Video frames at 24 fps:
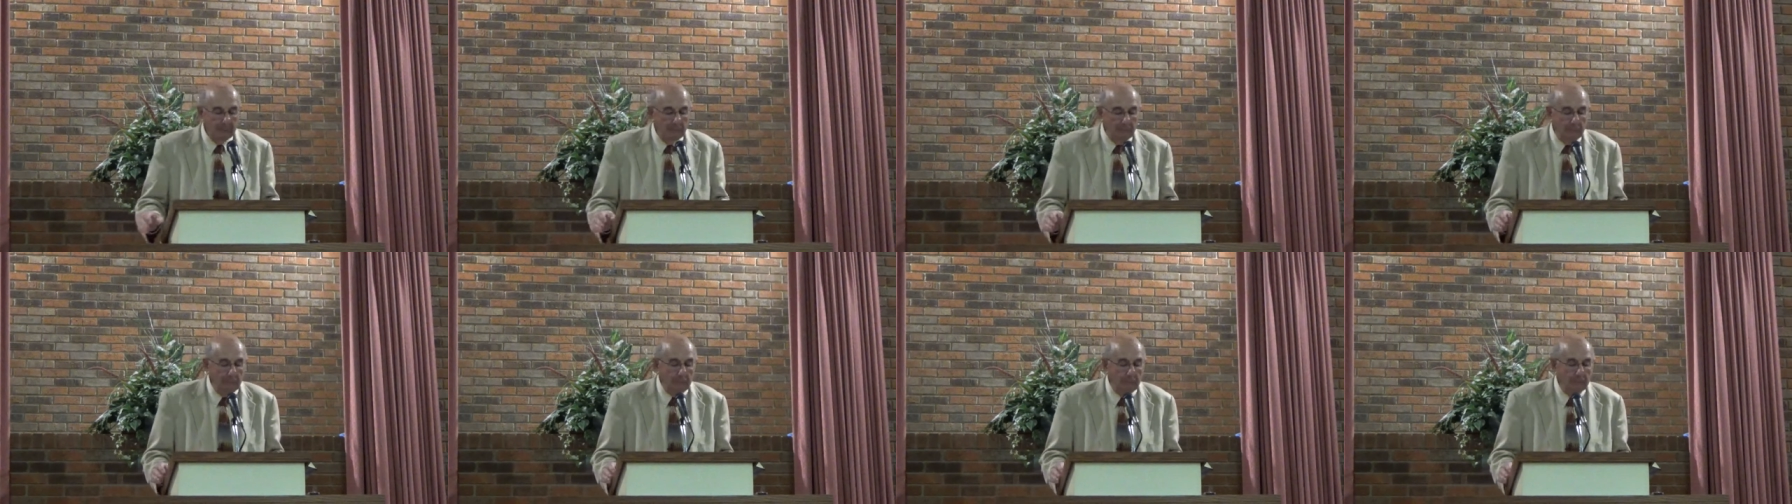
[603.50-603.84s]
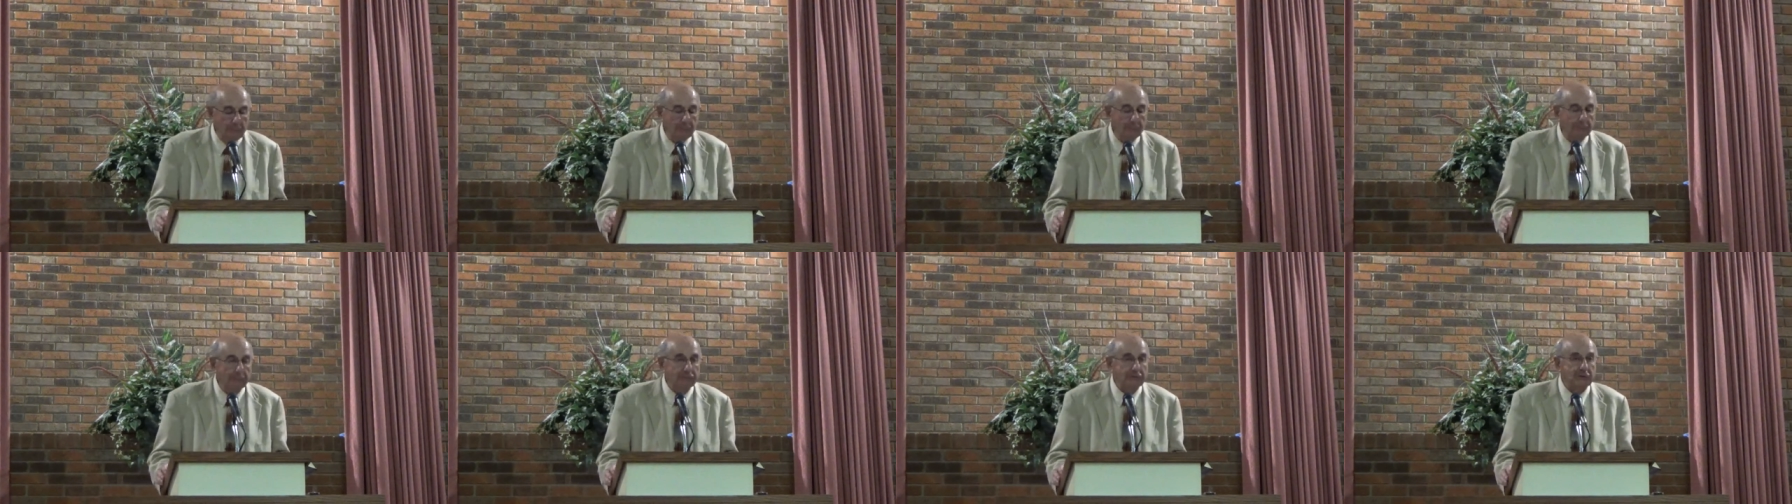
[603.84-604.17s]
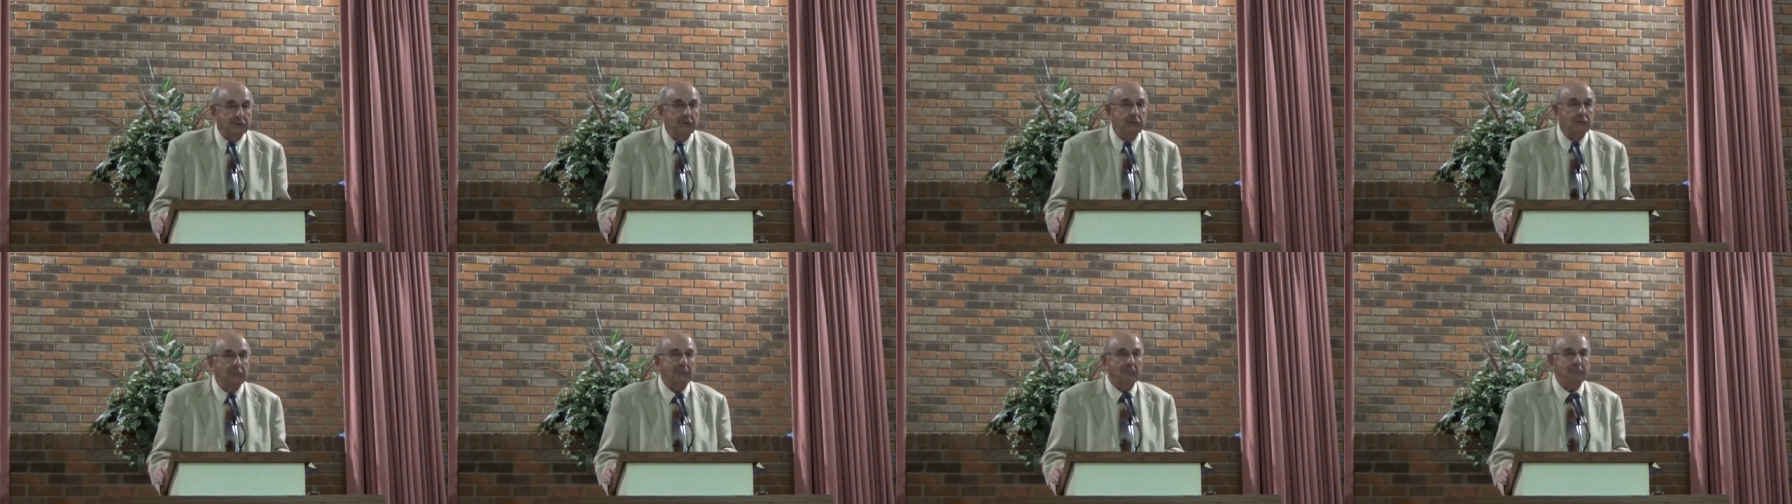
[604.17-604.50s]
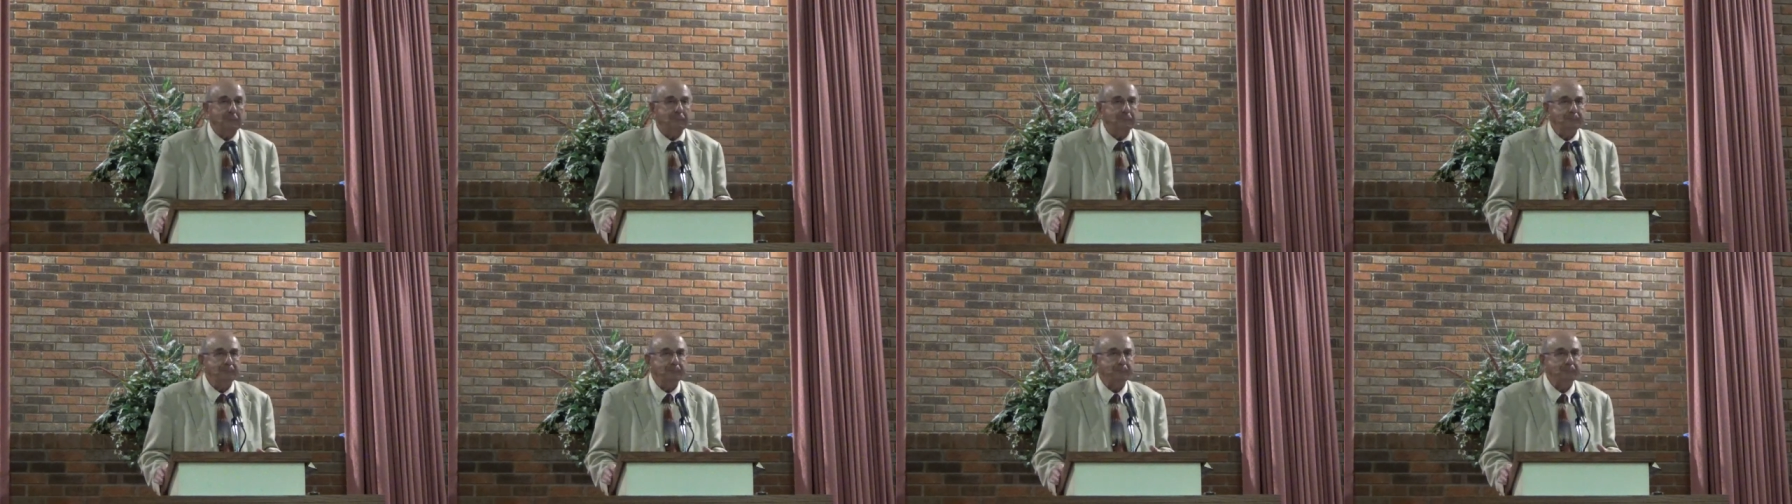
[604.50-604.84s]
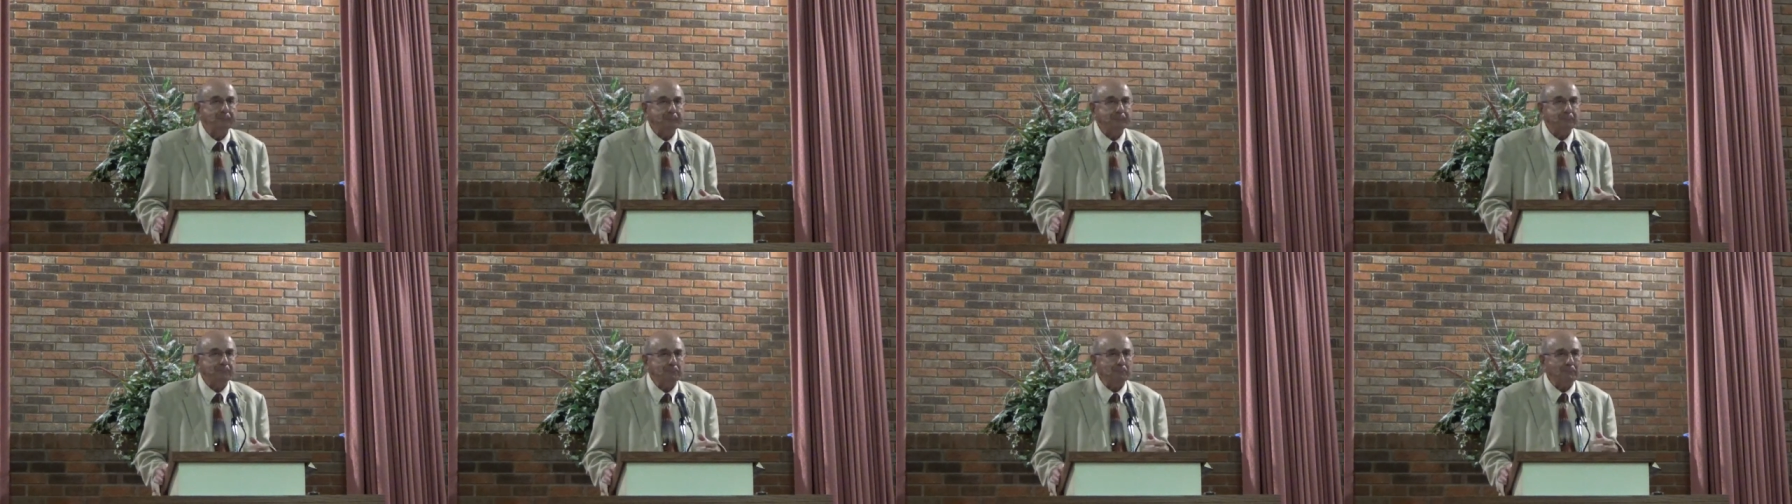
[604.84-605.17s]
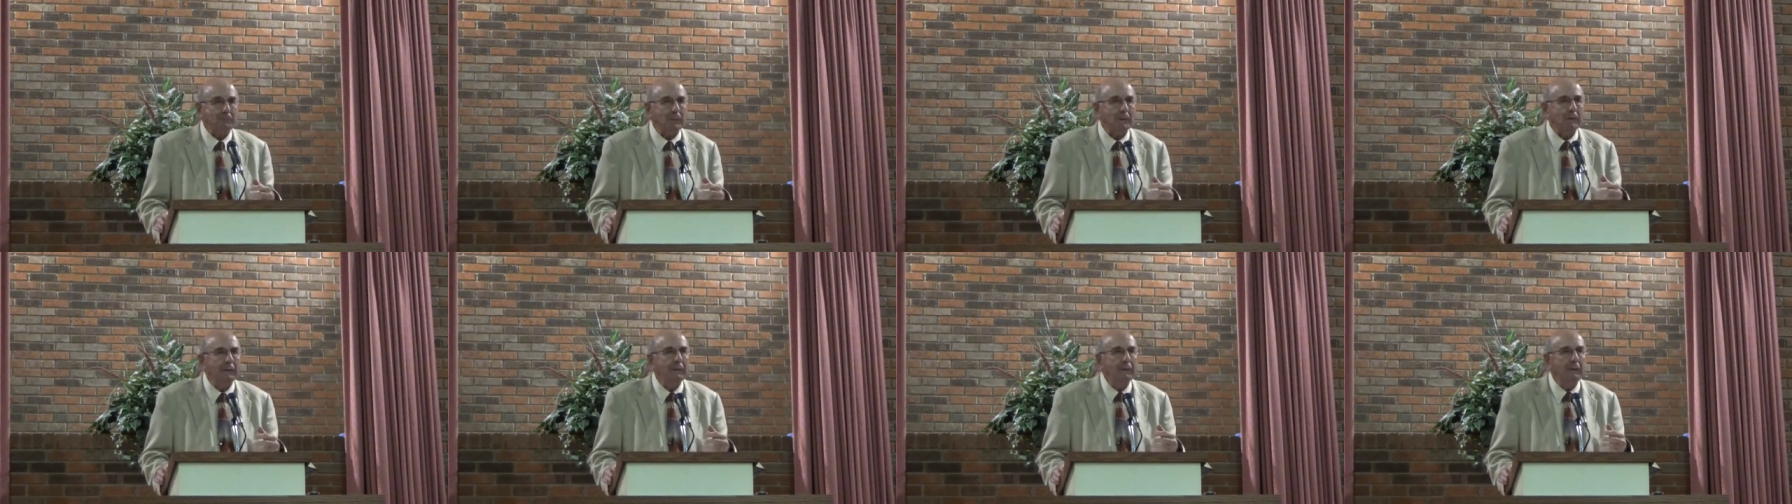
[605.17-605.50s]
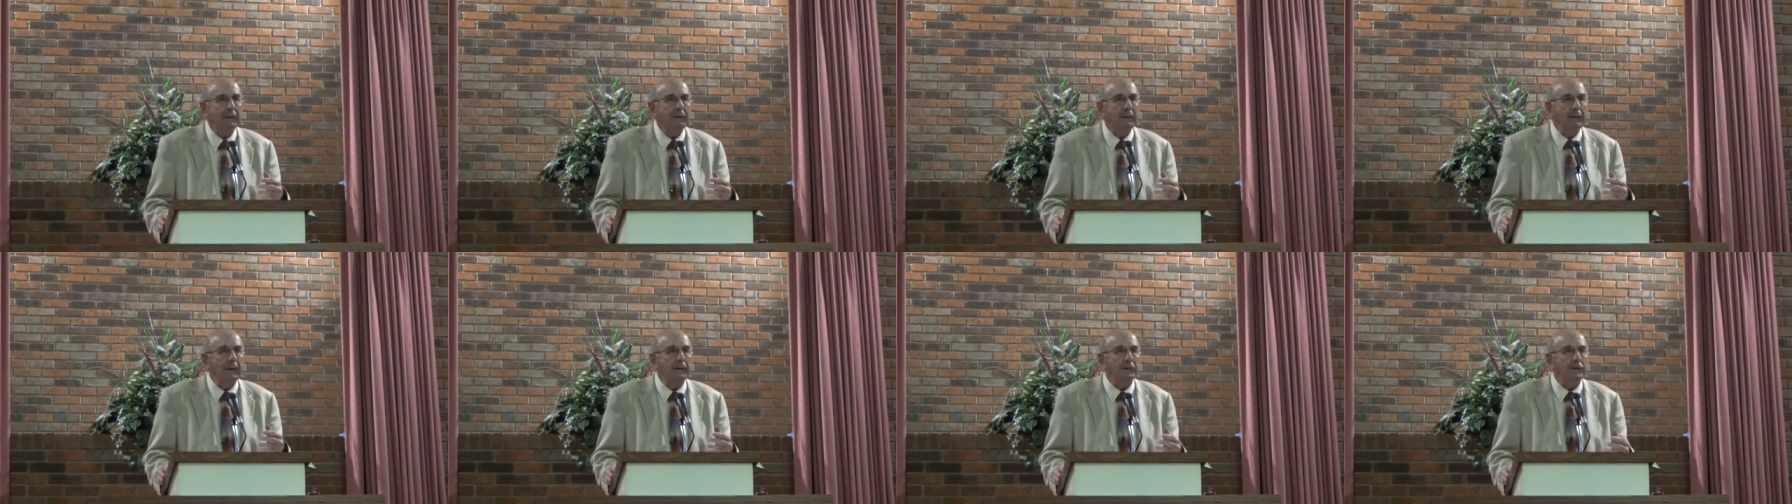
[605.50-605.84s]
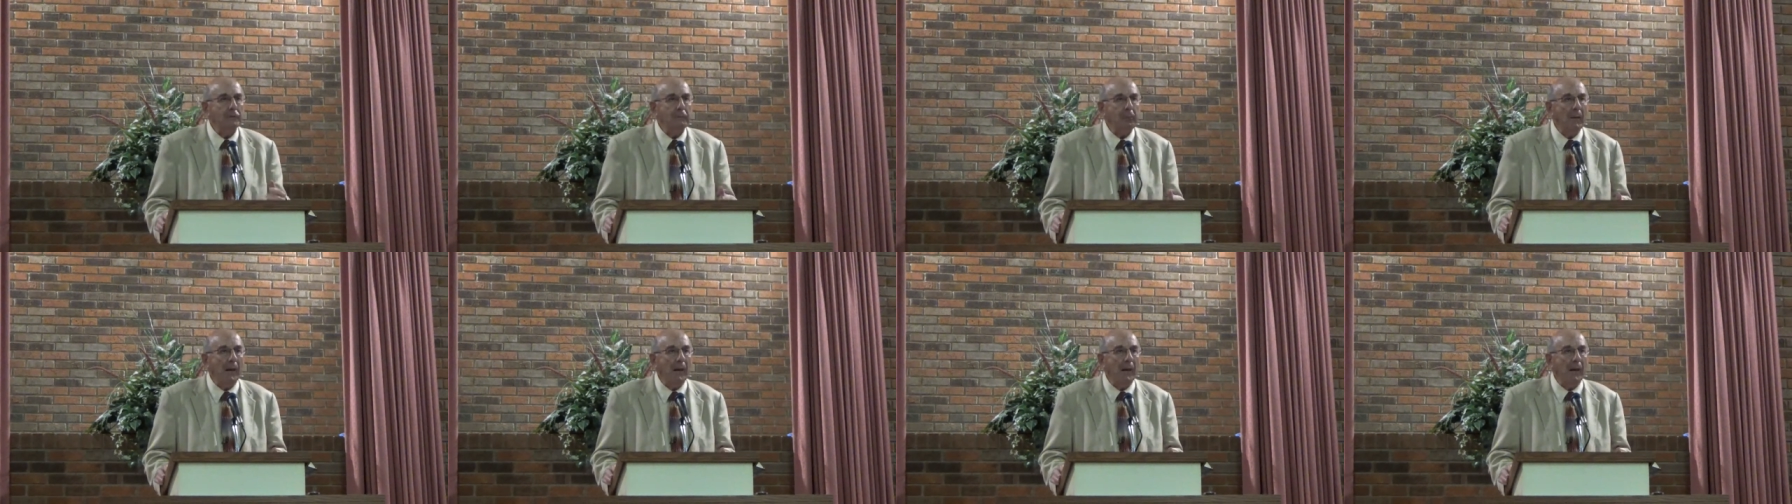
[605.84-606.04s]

Excuse me. He has